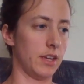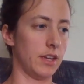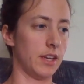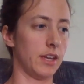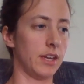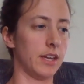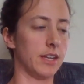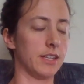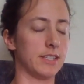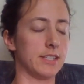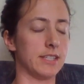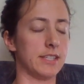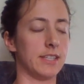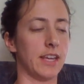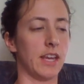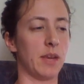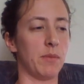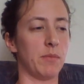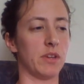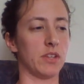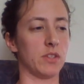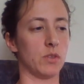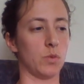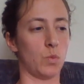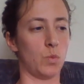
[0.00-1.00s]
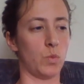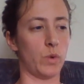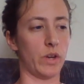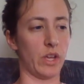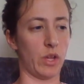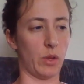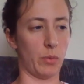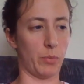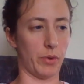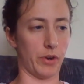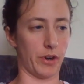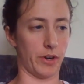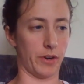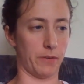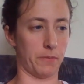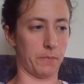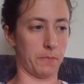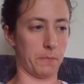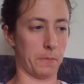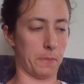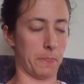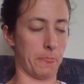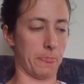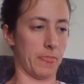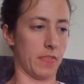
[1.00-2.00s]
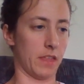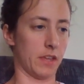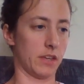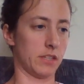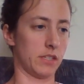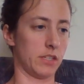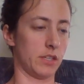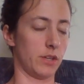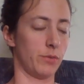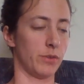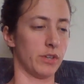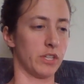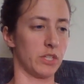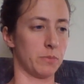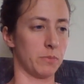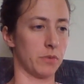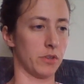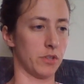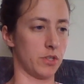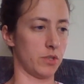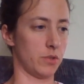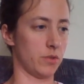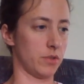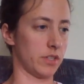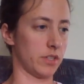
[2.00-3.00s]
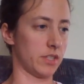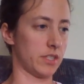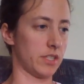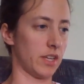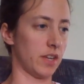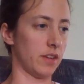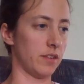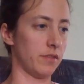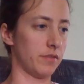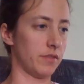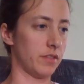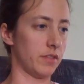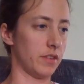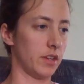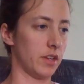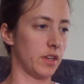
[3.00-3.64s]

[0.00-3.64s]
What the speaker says: "Its name is Wilbur," she whispered to herself.